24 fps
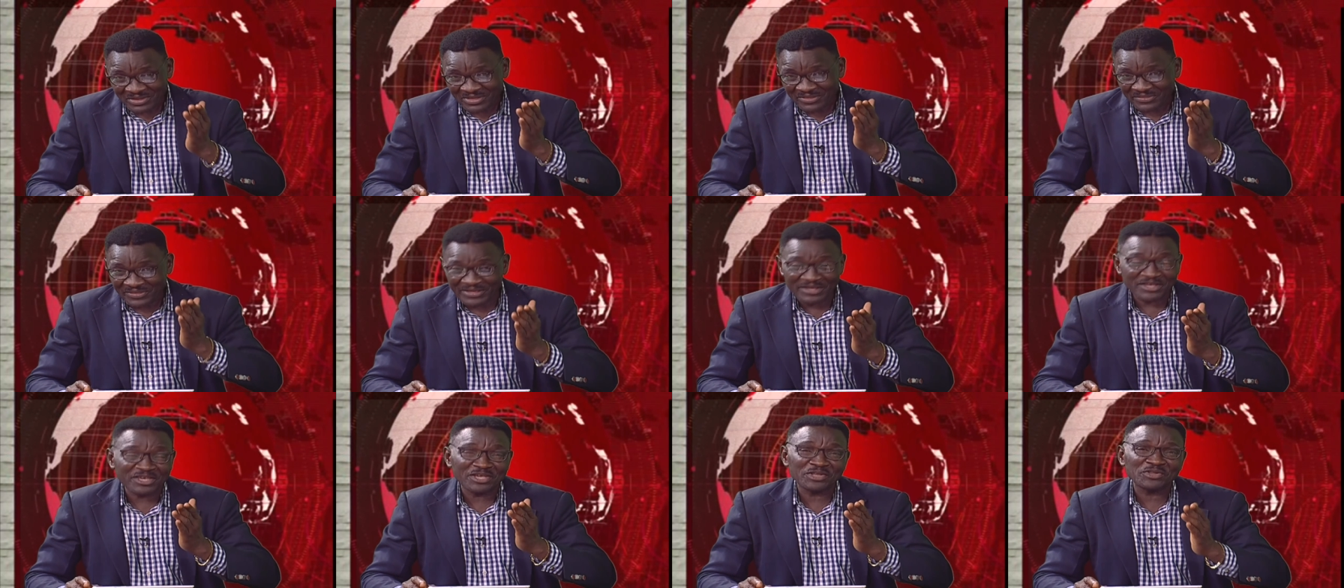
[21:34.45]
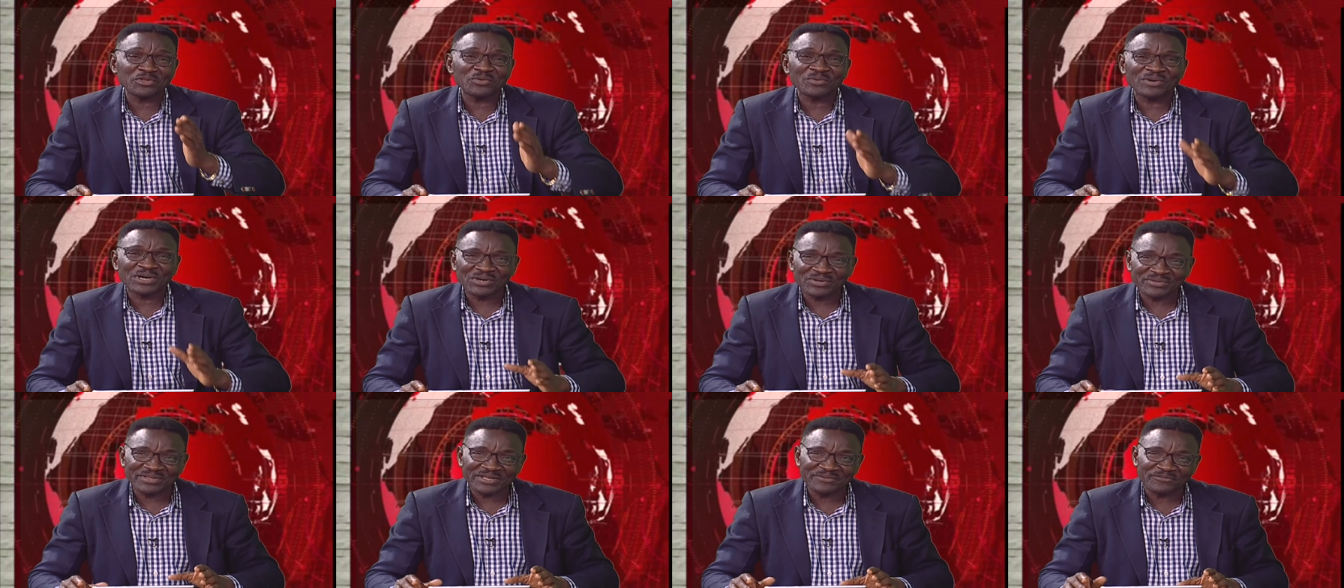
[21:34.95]
Thanking you
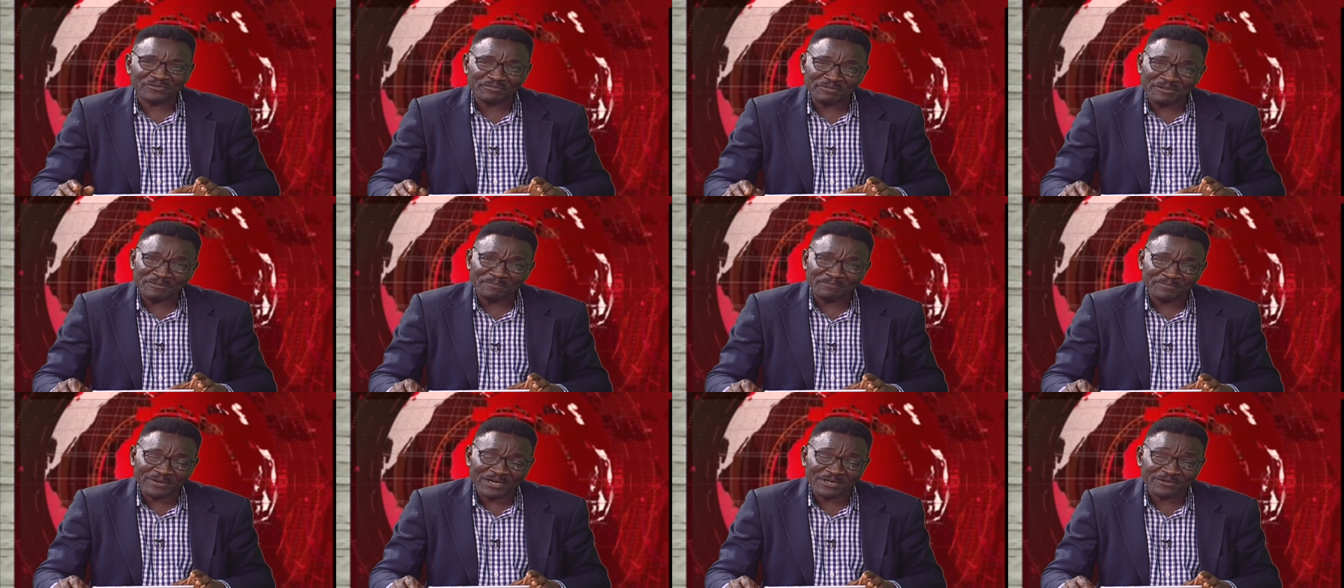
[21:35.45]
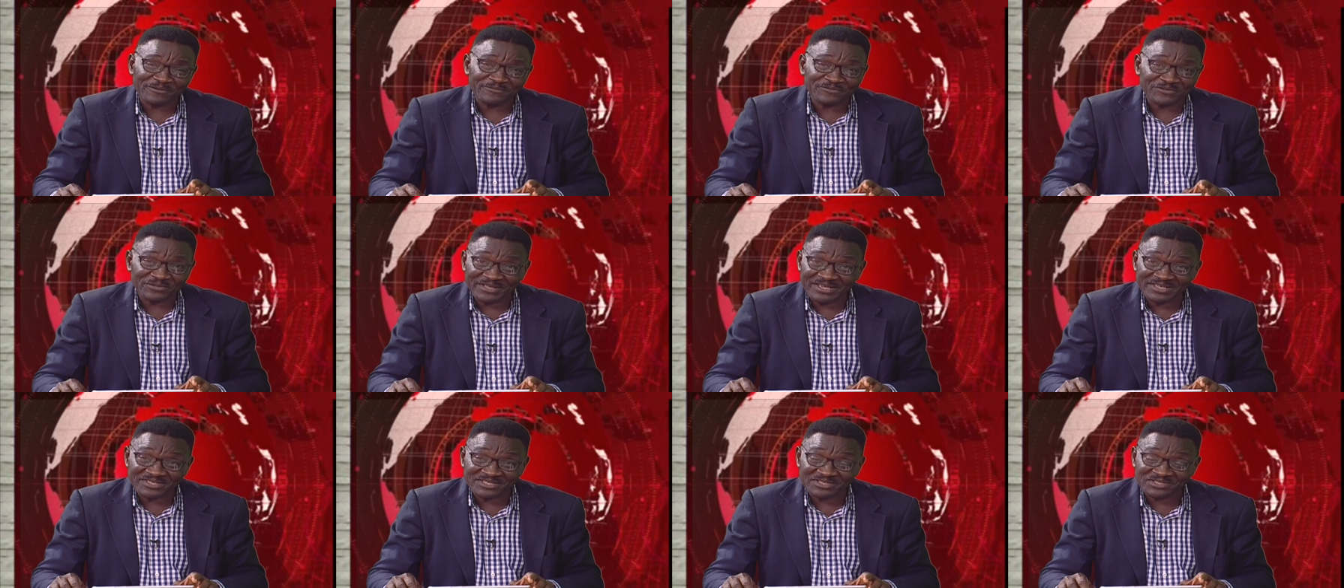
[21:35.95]
all there for being part of
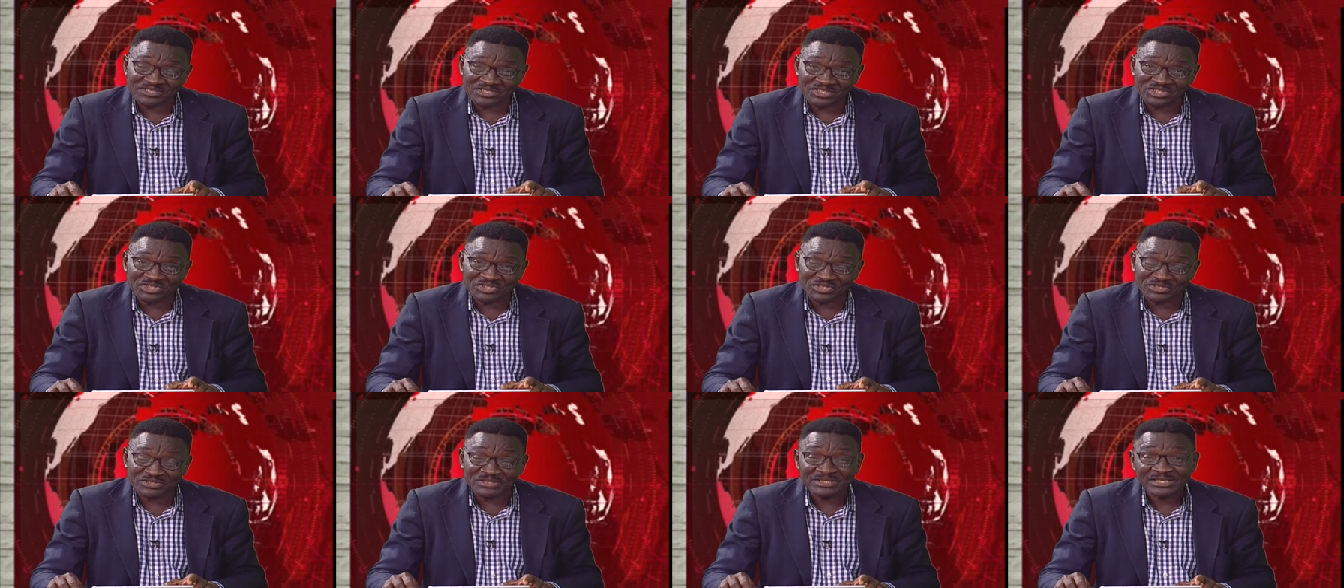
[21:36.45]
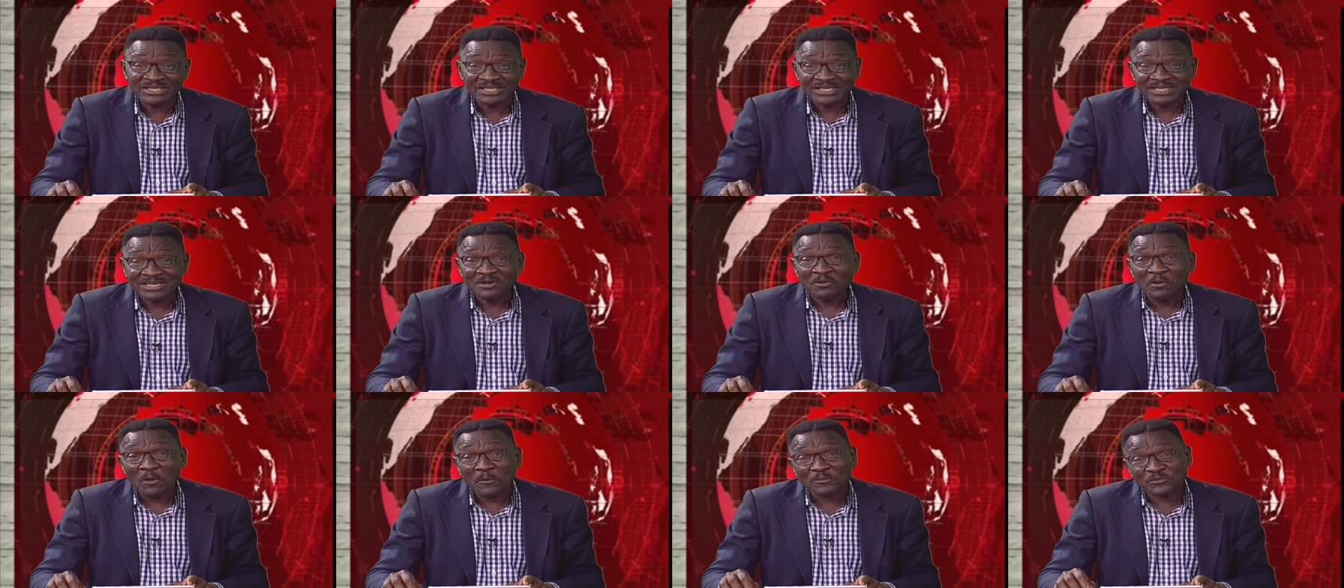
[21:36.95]
today's edition.
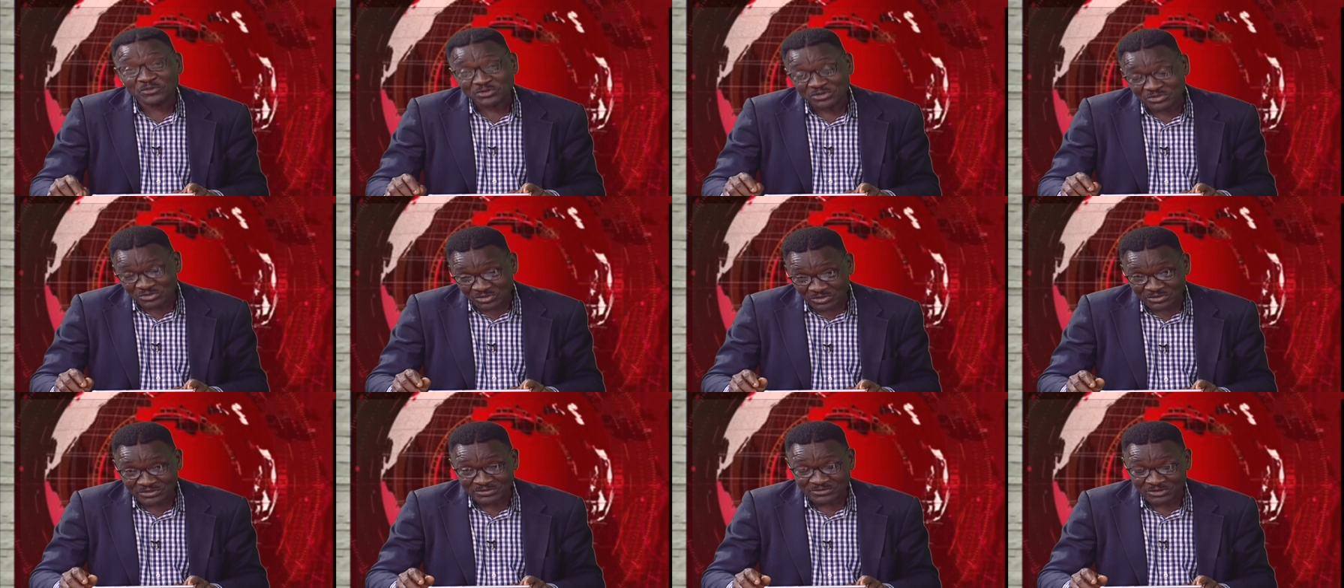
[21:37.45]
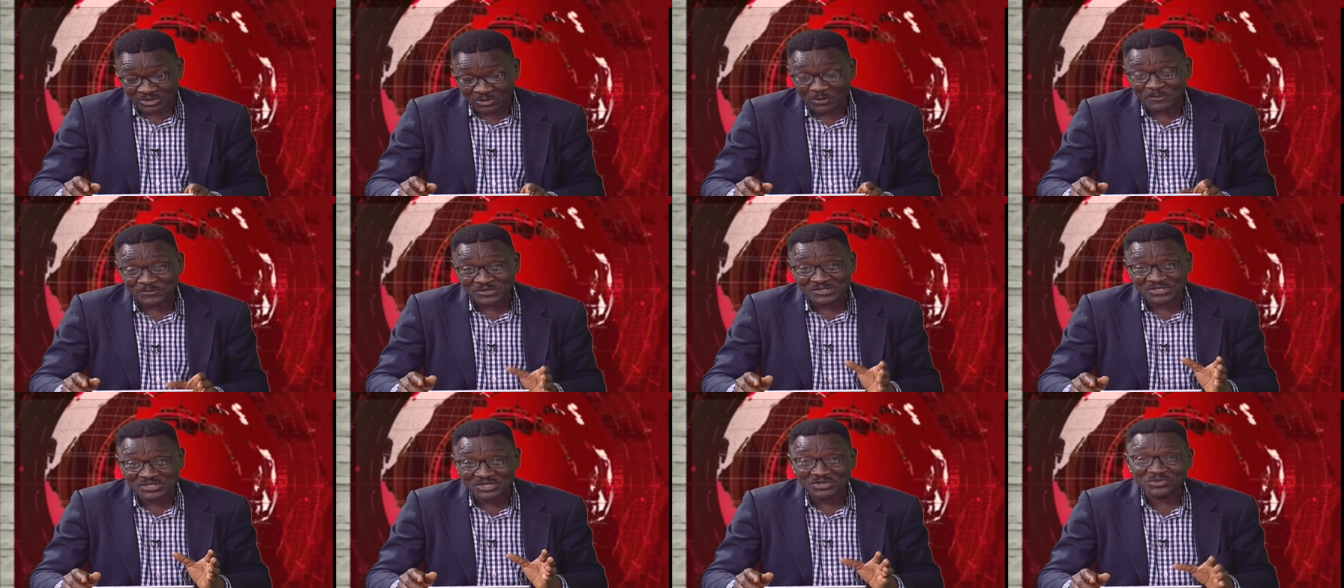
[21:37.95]
Hope to, hope
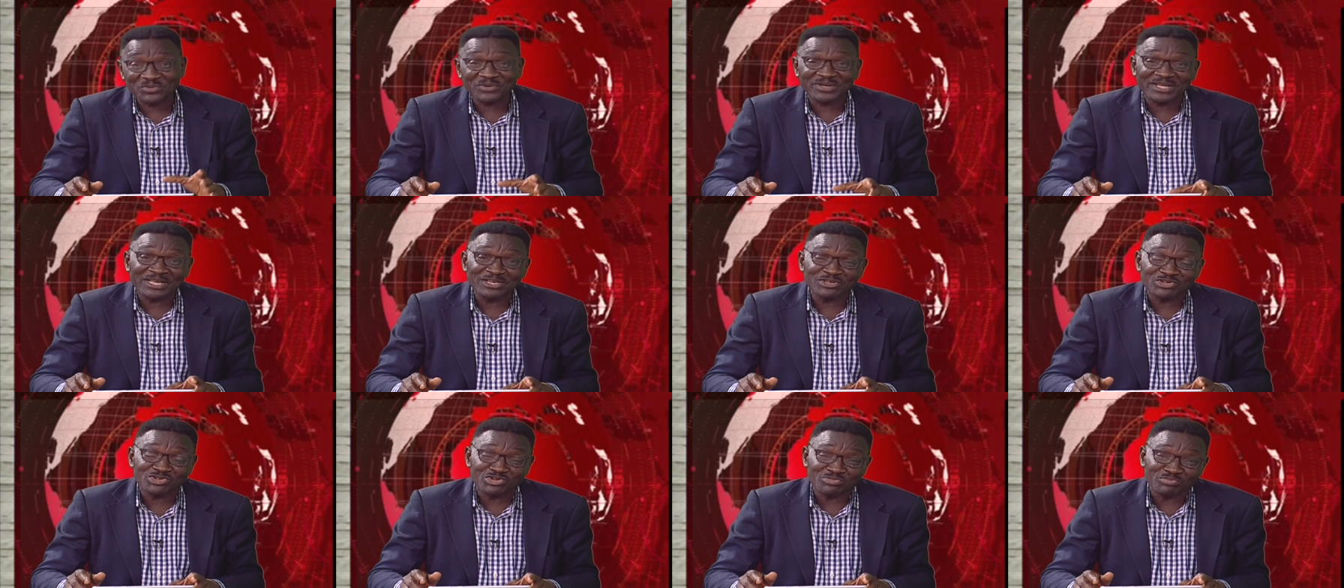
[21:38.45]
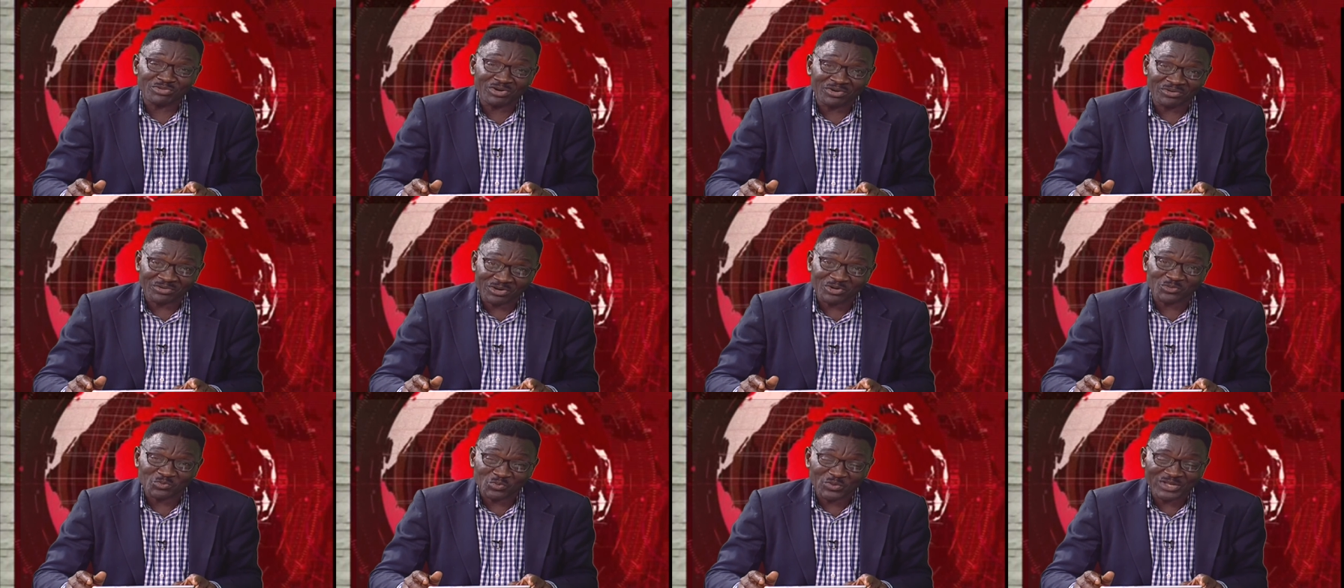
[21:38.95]
to see you again tomorrow,
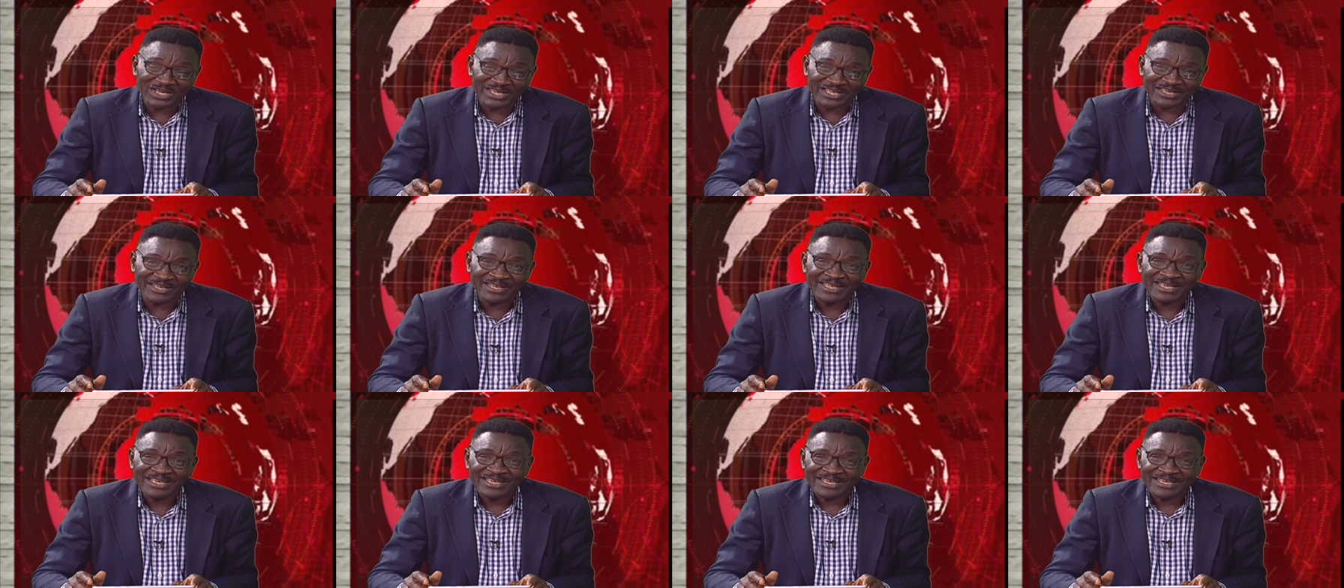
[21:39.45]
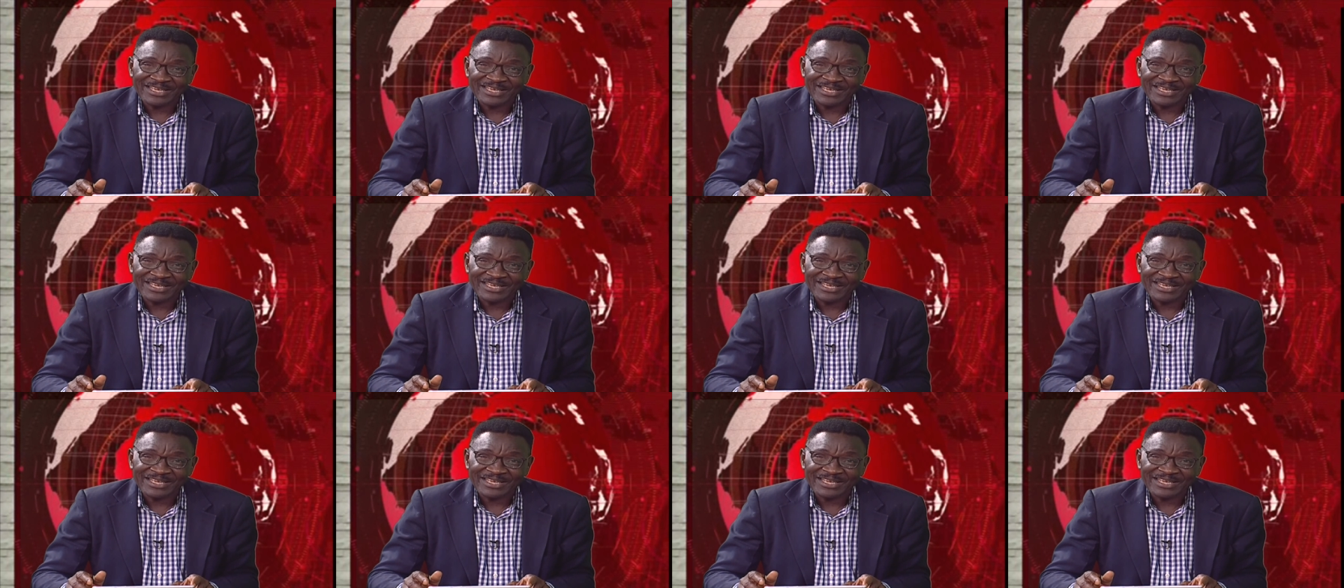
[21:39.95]
God willing.